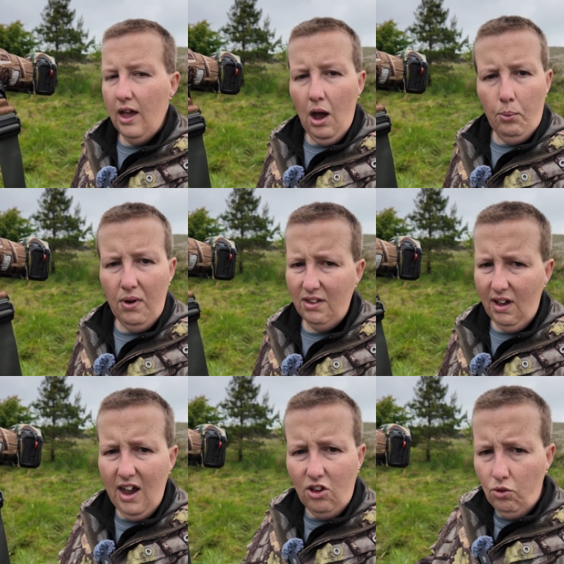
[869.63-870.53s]
And when its
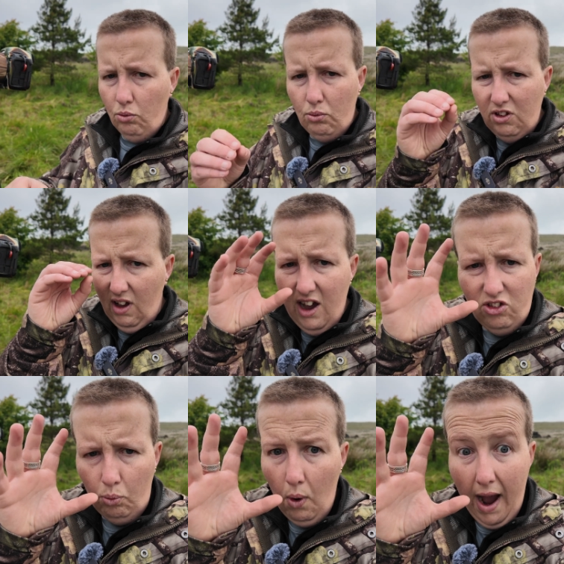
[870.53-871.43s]
eyes
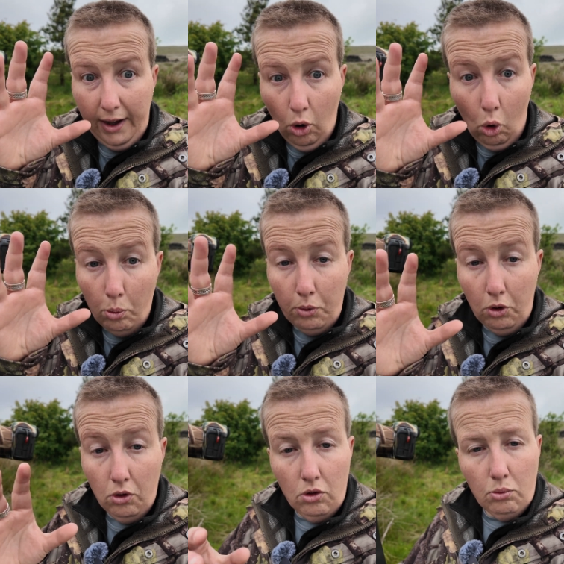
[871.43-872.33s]
are wide open,